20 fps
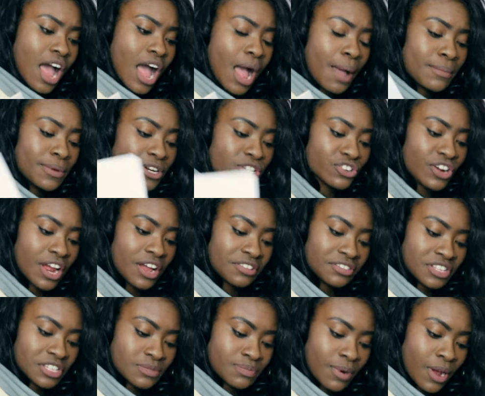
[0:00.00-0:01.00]
I'm gonna try out
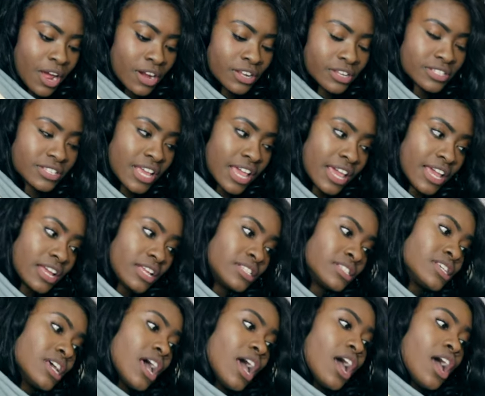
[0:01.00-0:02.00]
these products, and